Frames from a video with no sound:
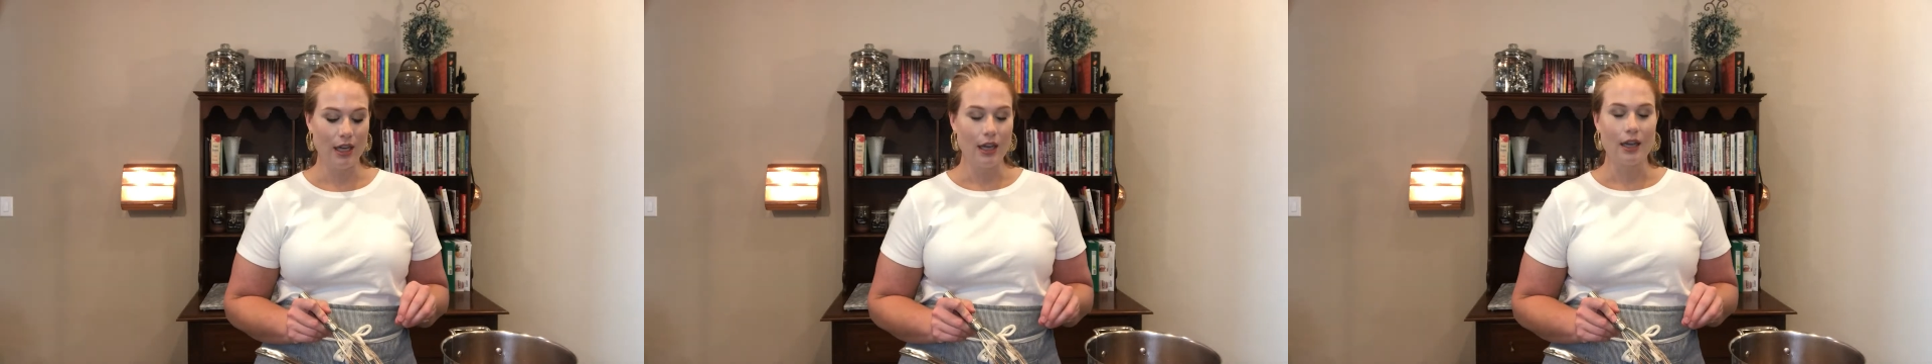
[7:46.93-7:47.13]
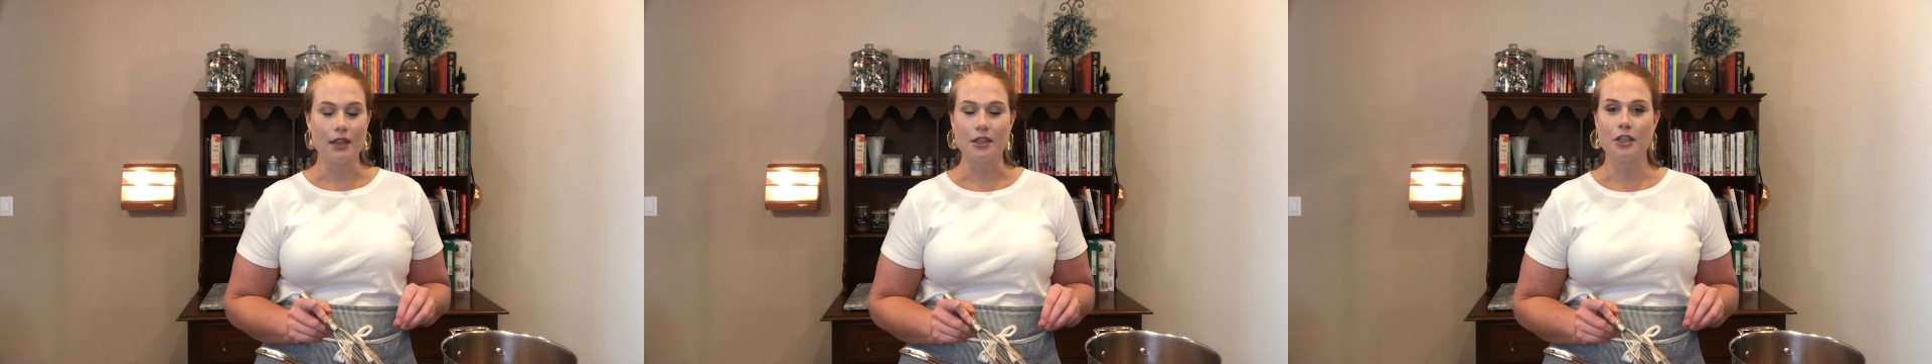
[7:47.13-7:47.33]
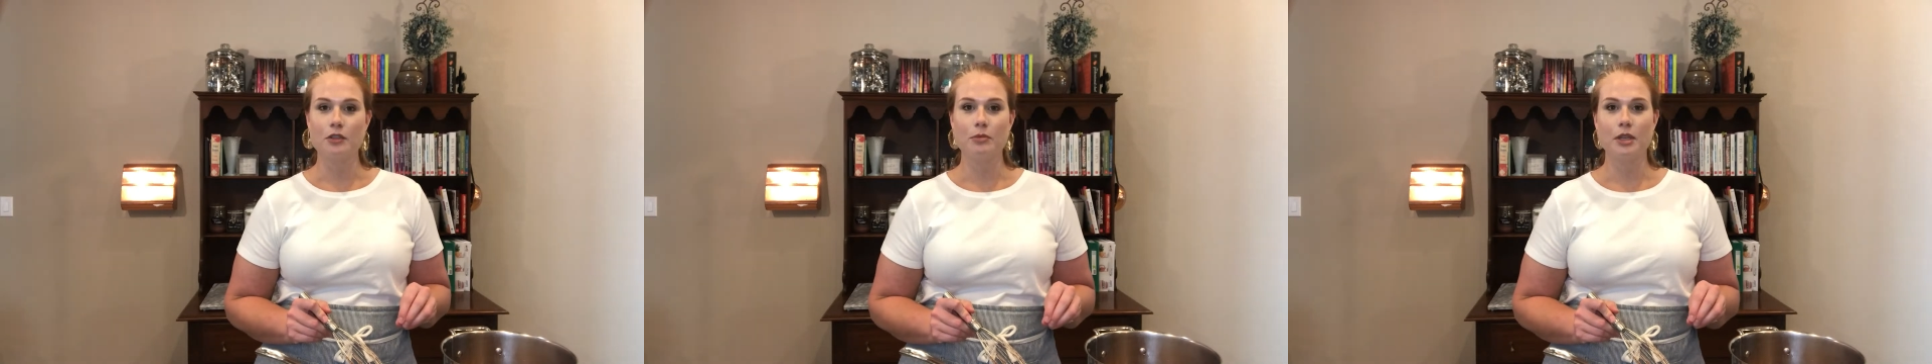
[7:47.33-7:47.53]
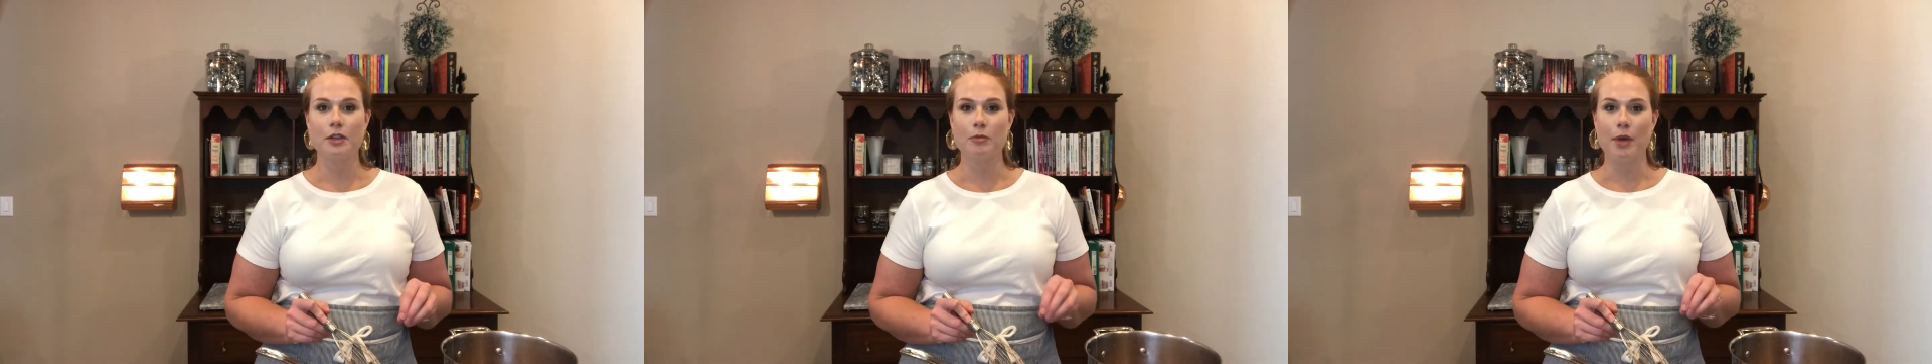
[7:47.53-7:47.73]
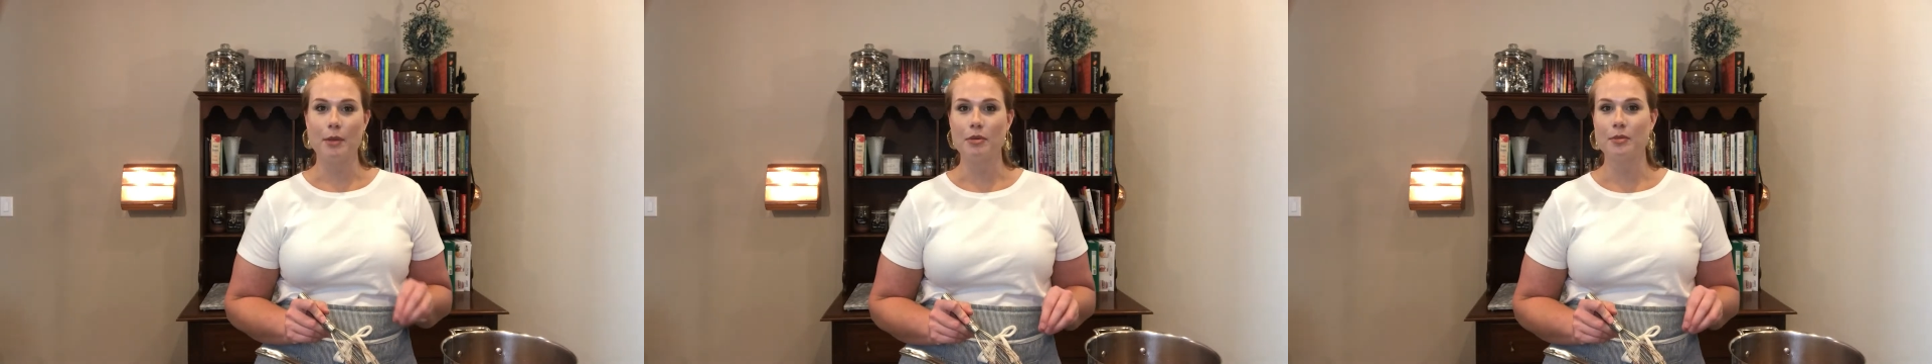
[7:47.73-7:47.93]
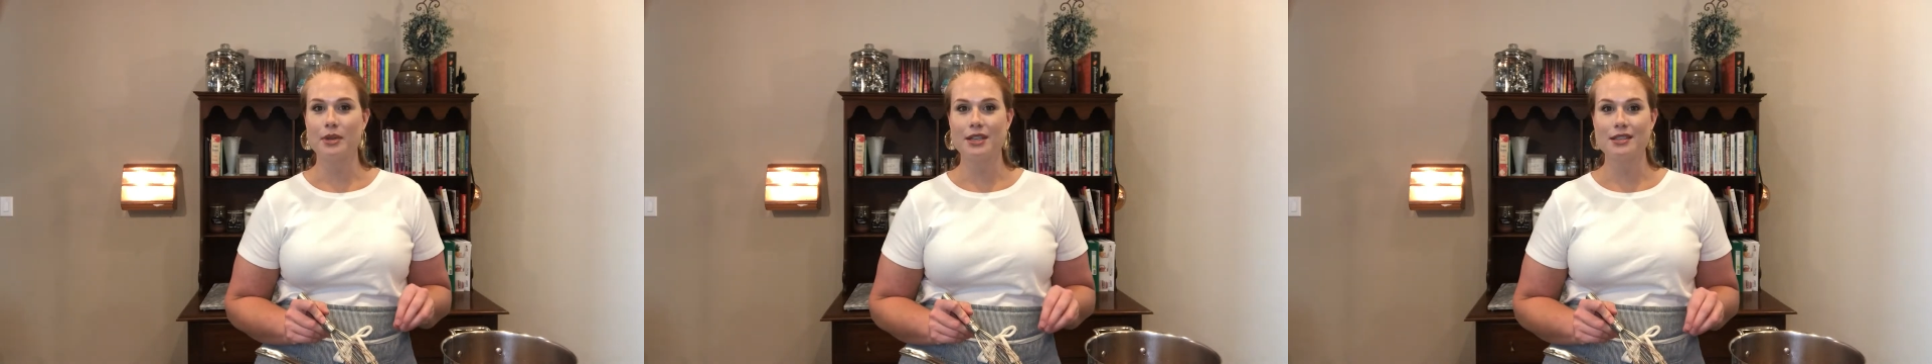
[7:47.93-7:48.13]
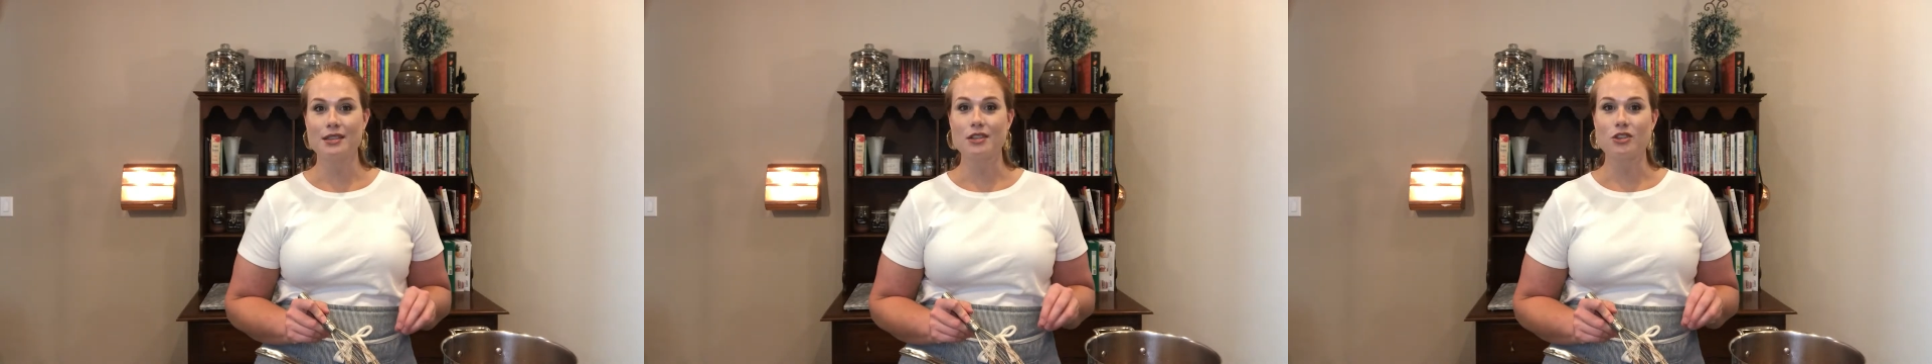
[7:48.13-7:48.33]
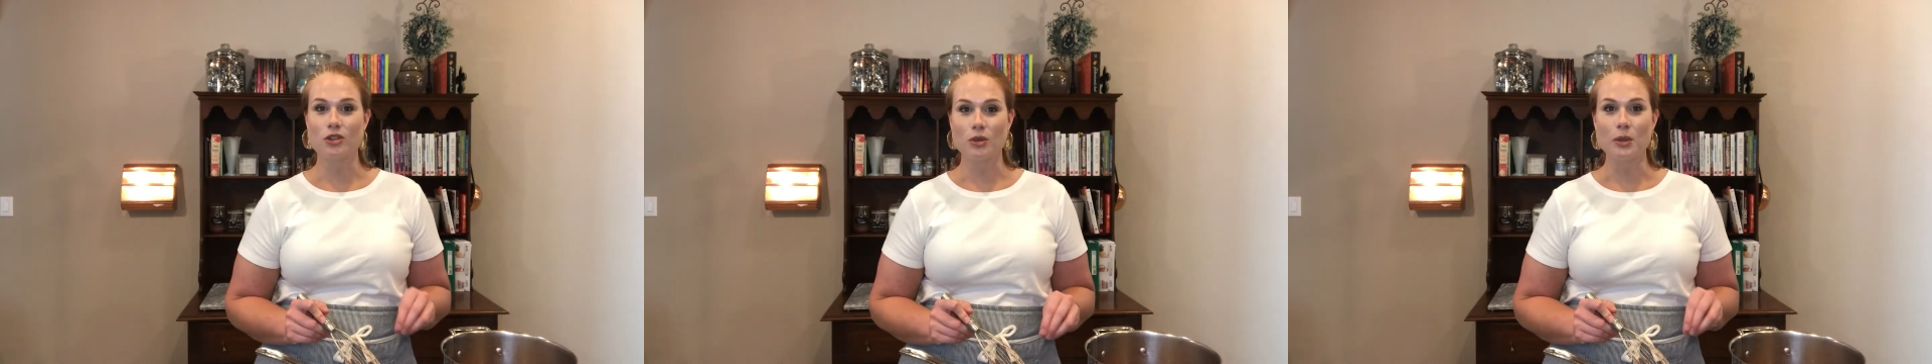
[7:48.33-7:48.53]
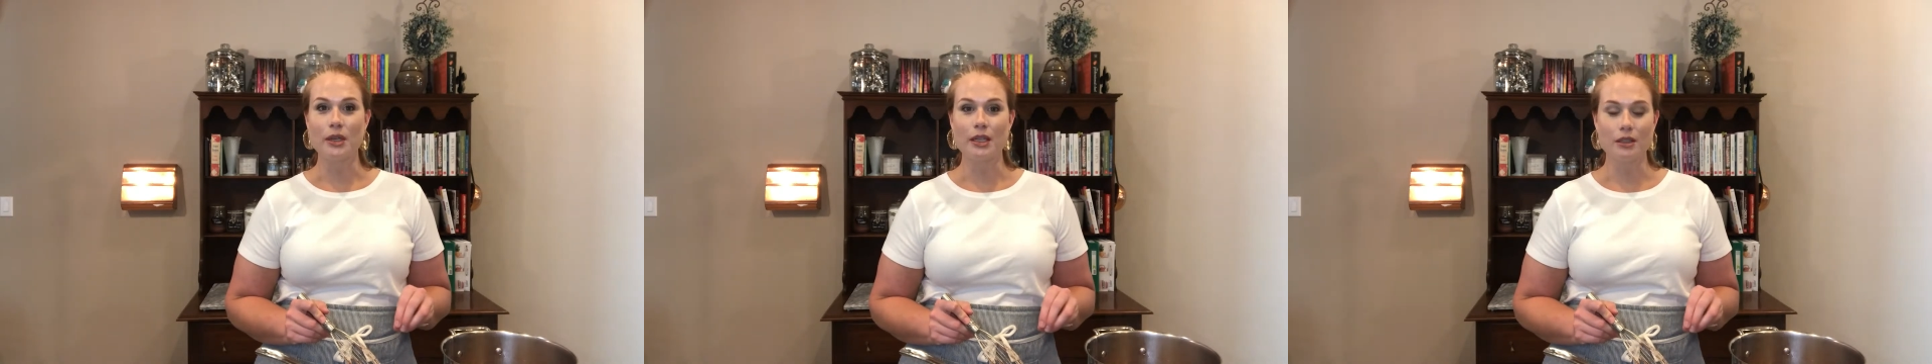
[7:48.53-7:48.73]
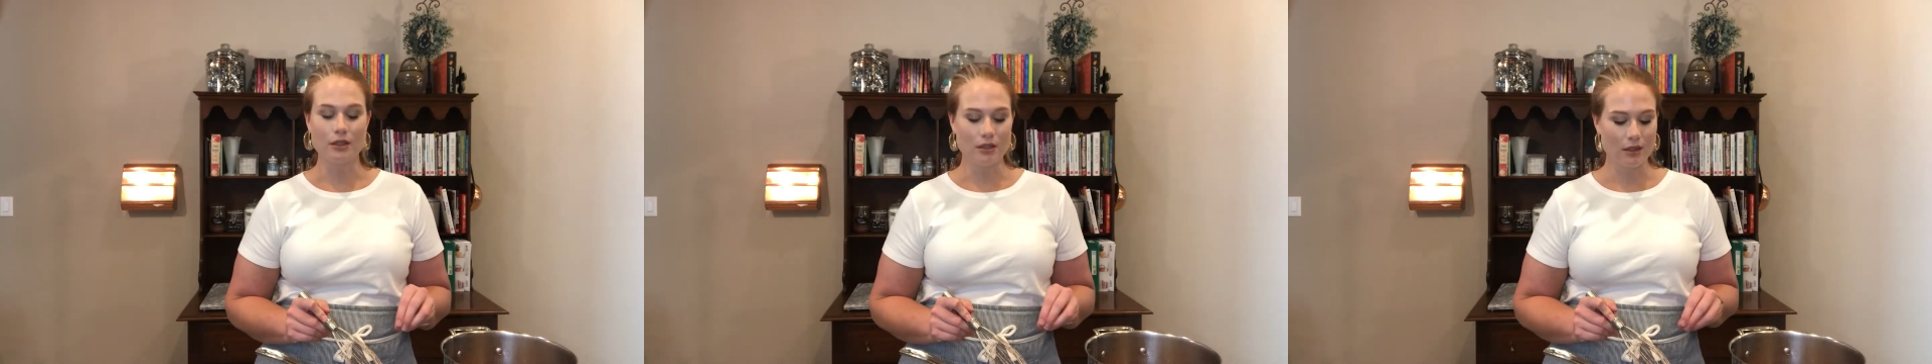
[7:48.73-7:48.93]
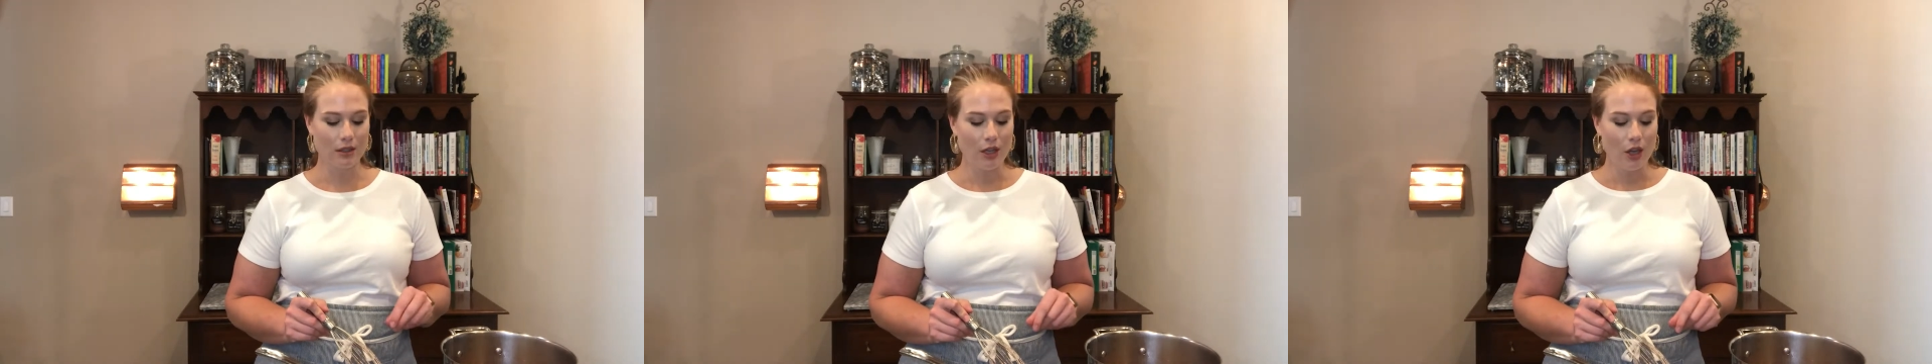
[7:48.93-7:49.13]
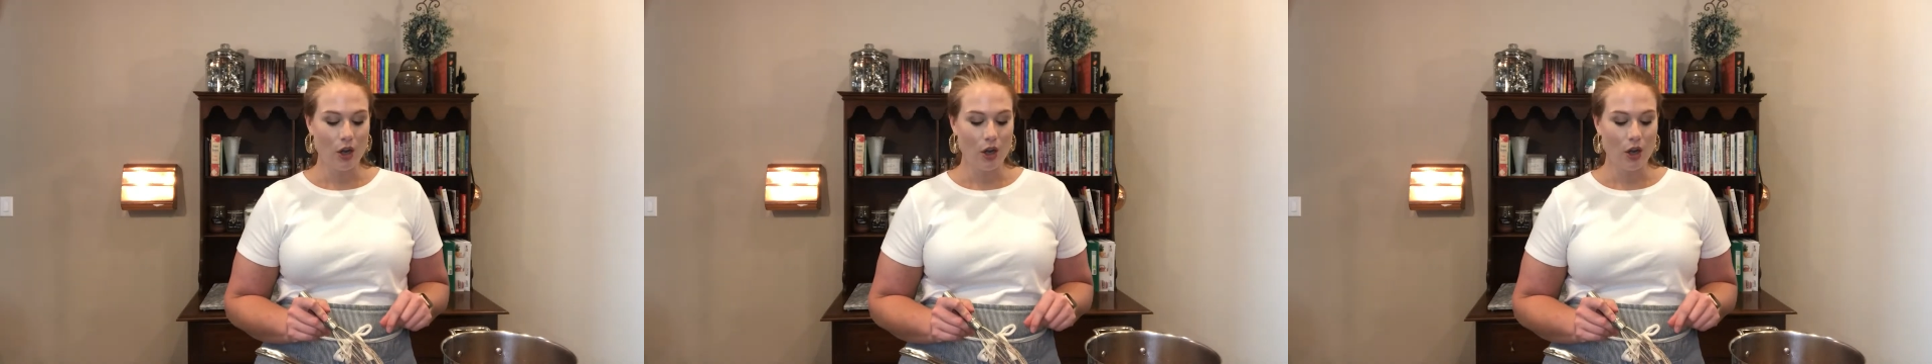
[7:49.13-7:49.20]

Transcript: a little bit of peppermint essential oil.